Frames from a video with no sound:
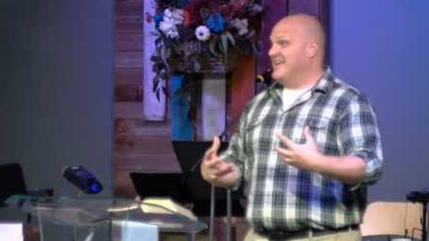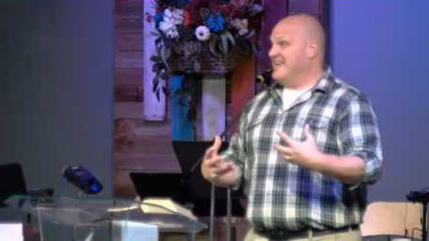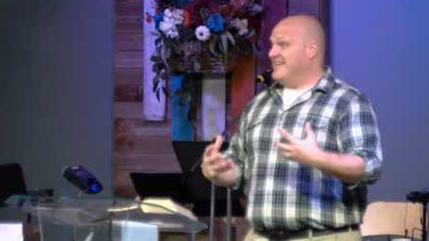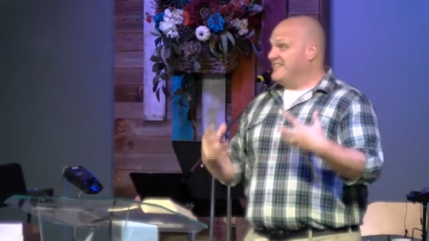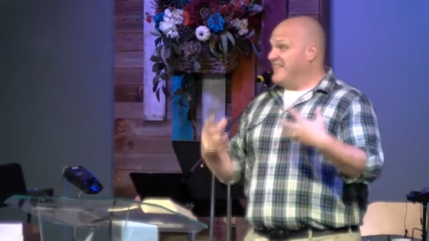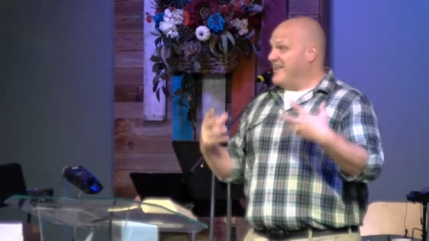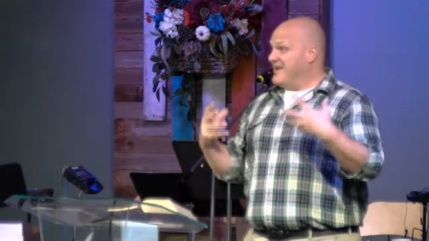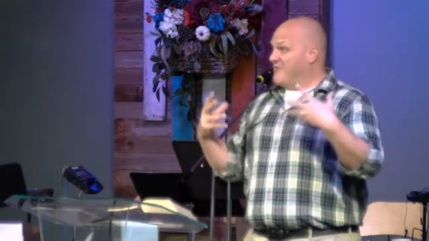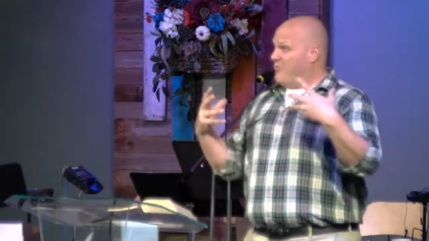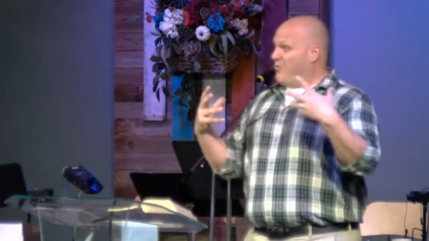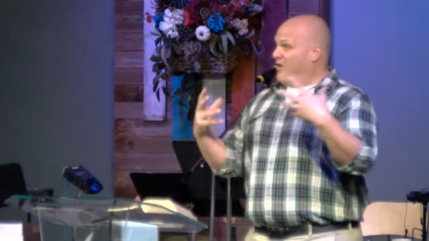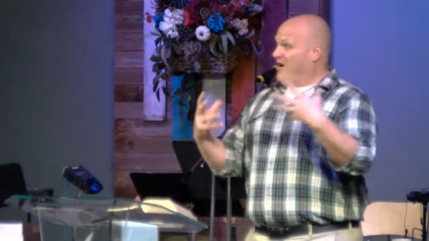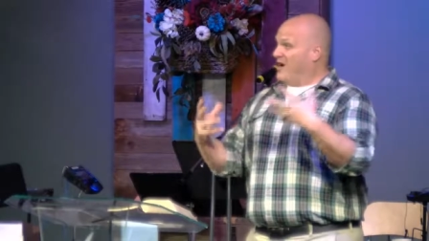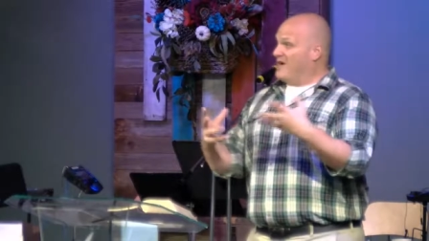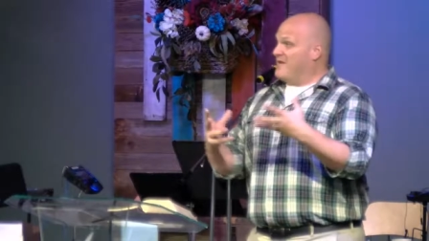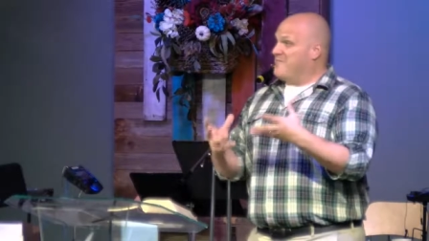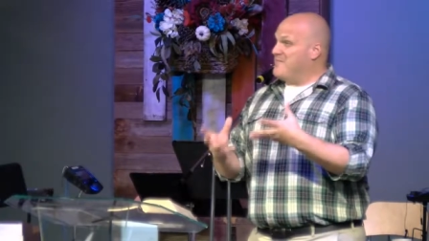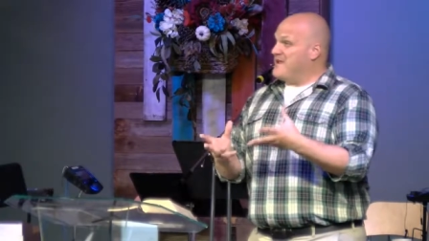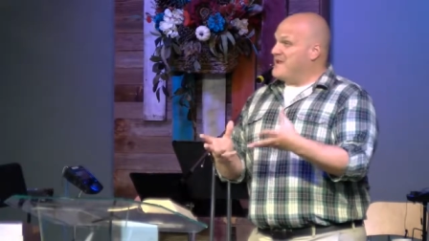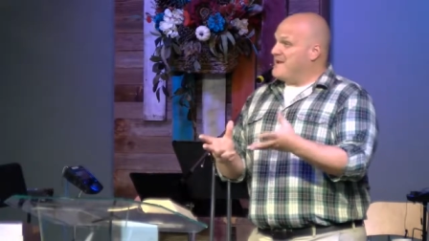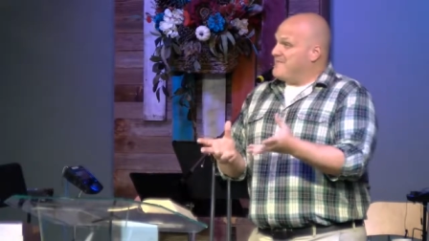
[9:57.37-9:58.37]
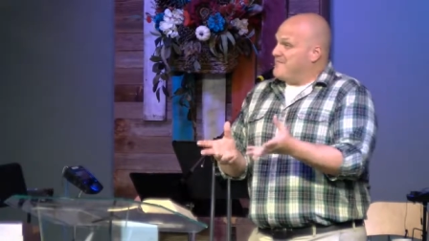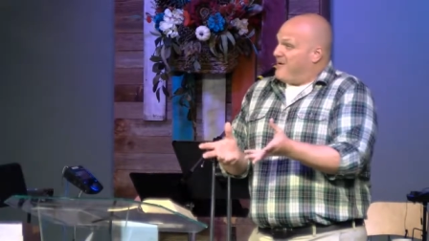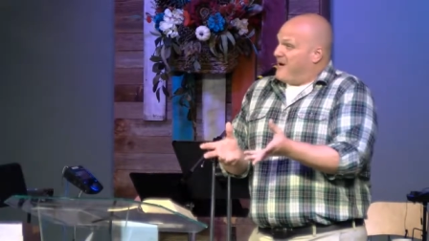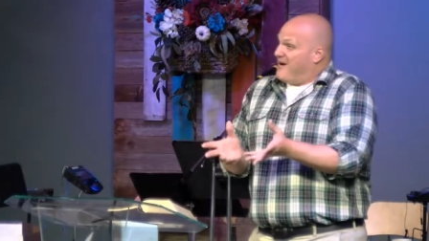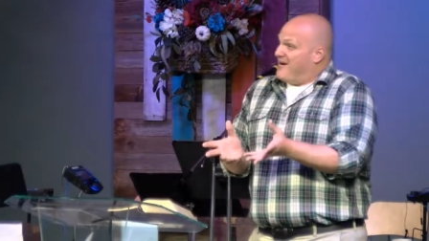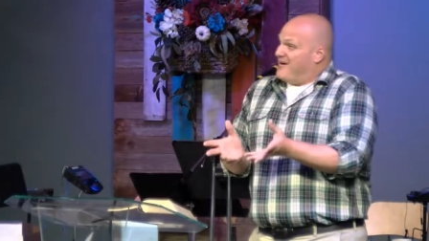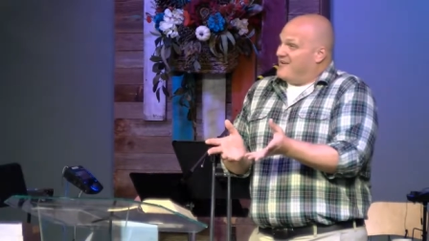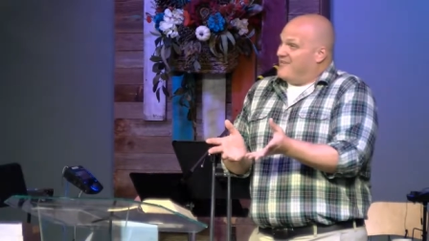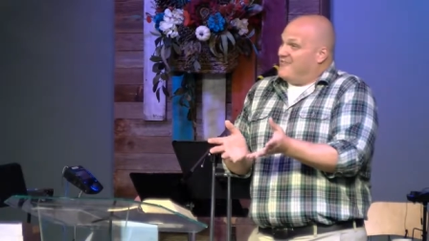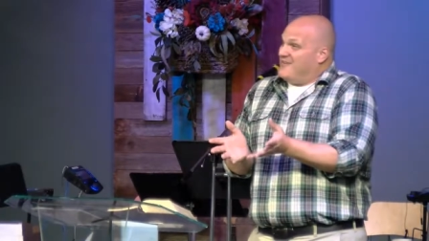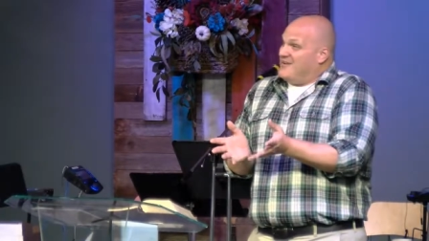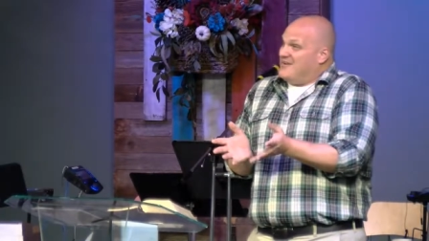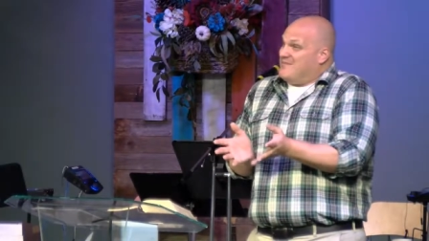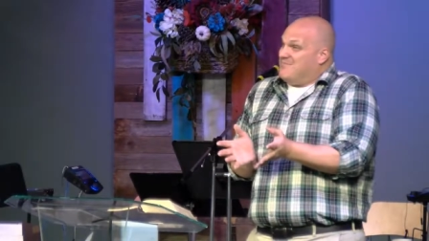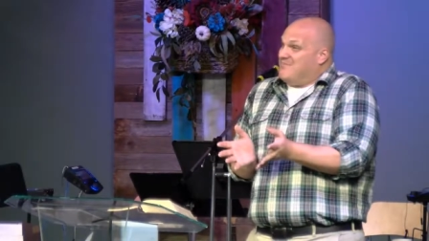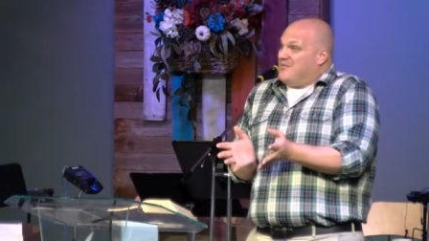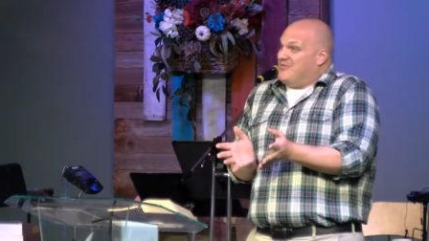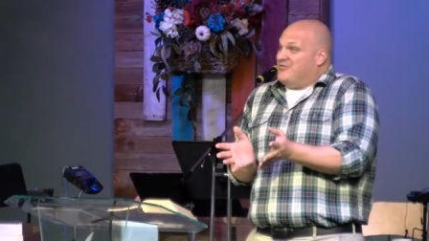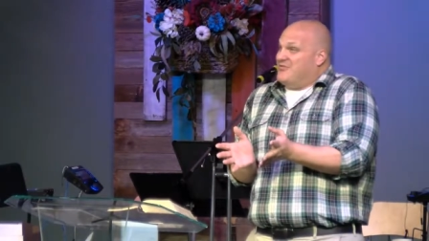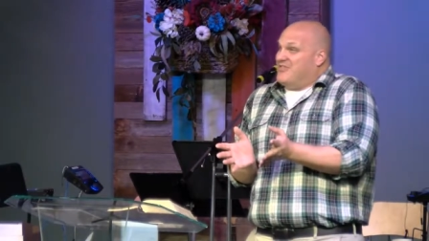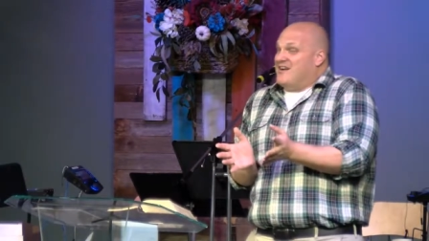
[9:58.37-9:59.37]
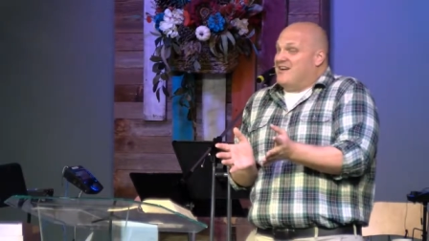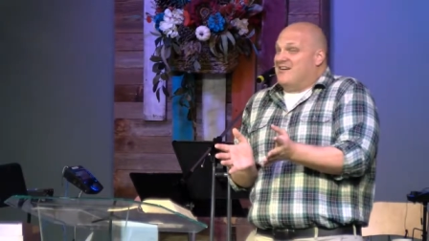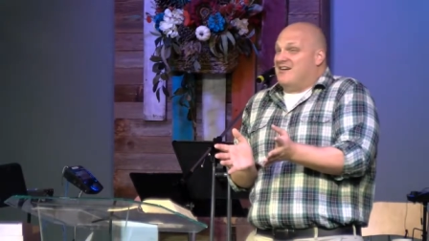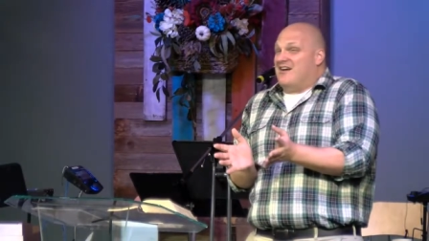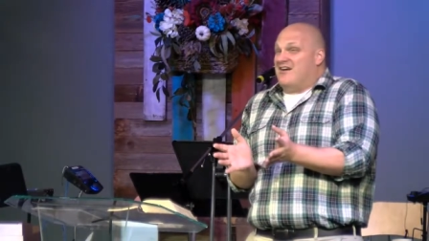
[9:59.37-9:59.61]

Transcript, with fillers: They want to be a part of it, but they're